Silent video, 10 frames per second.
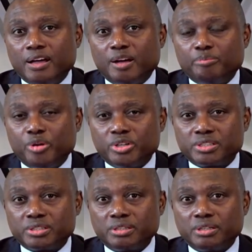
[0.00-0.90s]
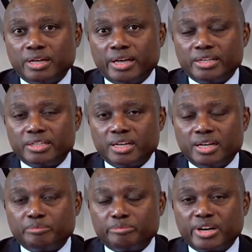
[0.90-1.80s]
personal
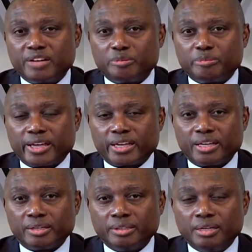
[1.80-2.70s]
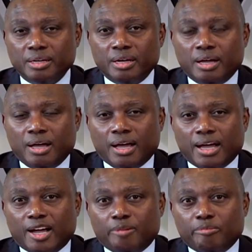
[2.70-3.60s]
and private banking.
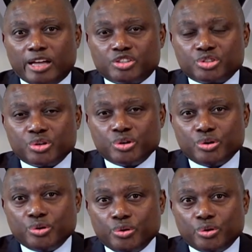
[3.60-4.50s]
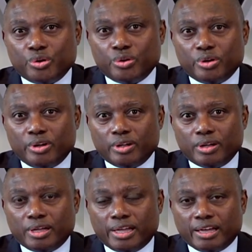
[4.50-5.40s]
And so
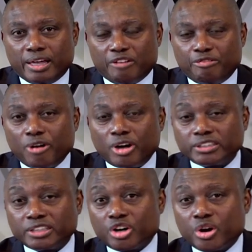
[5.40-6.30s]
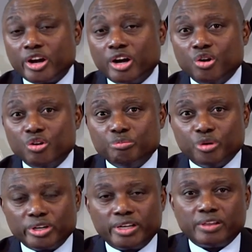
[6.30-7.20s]
a faster growing loan
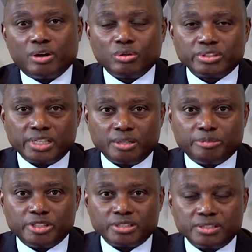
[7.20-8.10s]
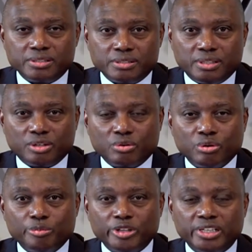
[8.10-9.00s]
book in the wholesale business, in
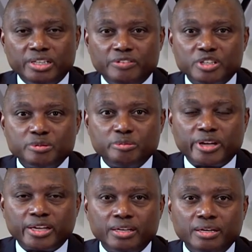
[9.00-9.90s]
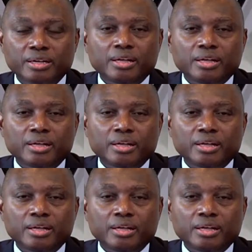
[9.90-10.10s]
corporate and investment banking,